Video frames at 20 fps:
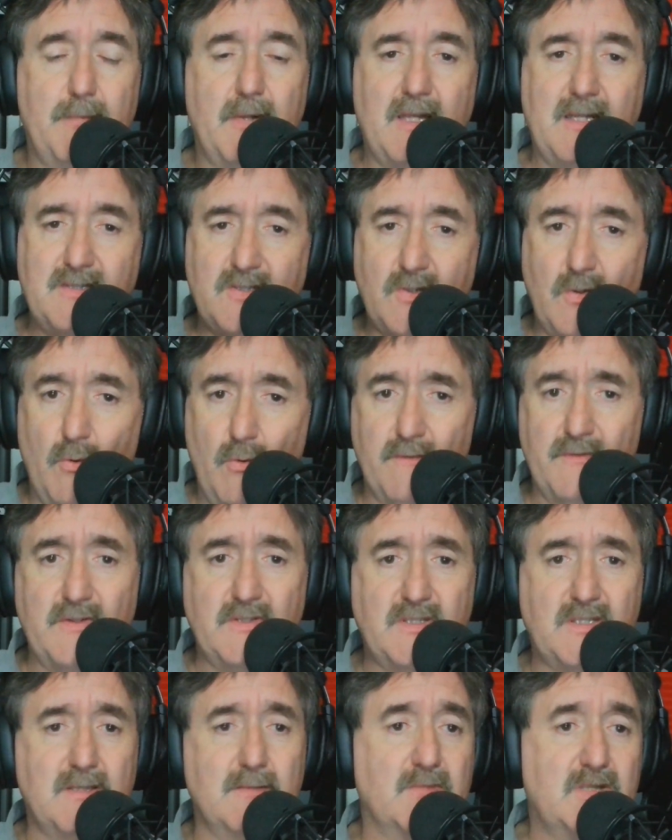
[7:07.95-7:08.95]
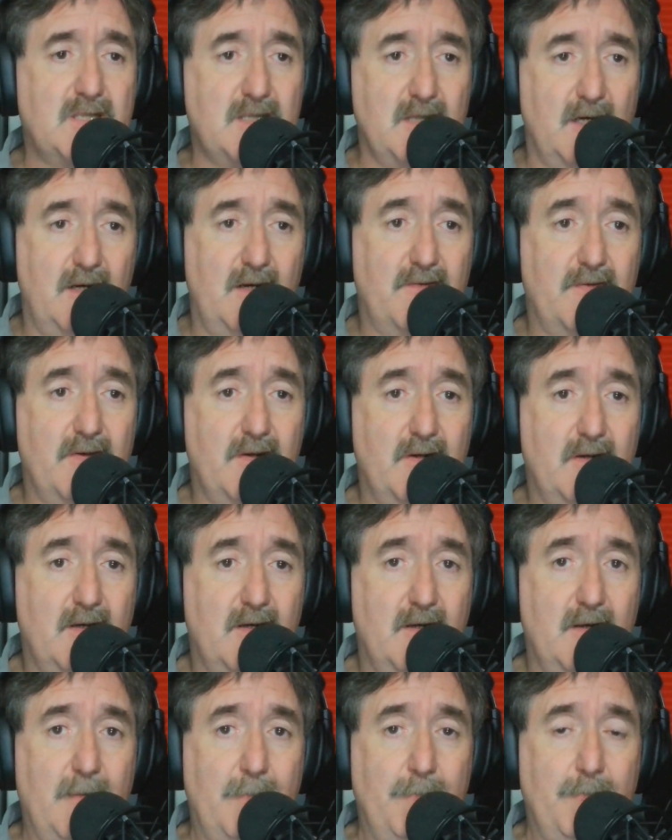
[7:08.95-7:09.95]
But let's go over some stuff
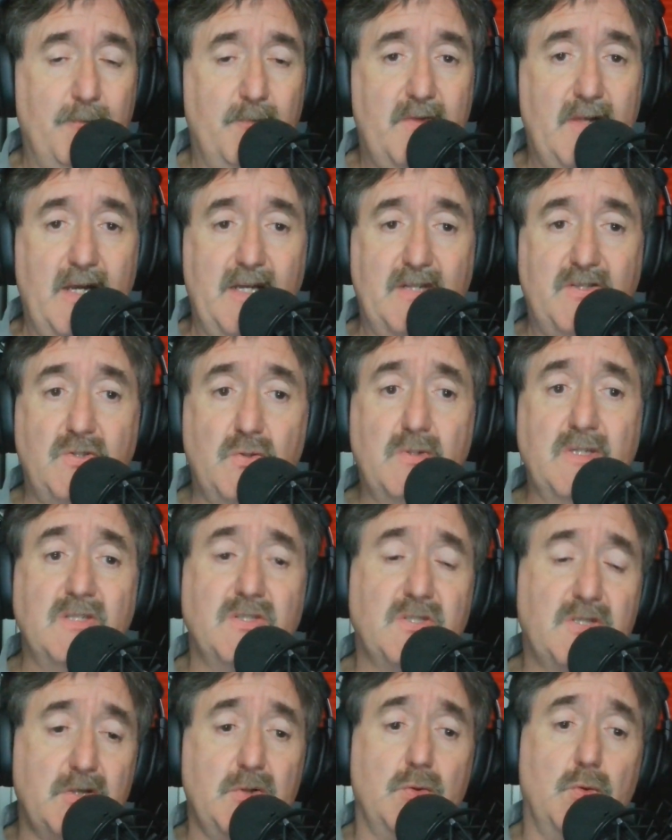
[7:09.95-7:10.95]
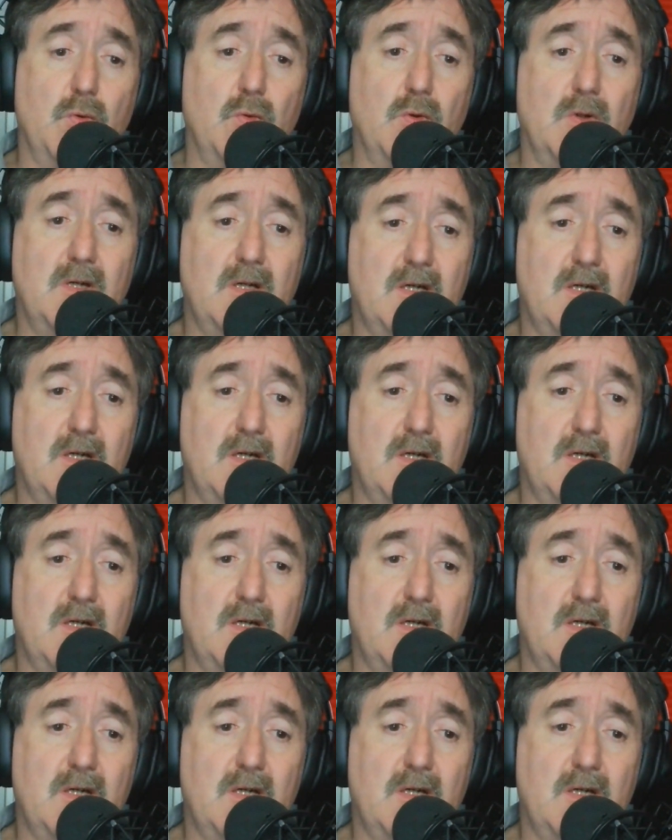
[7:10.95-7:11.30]
that you can do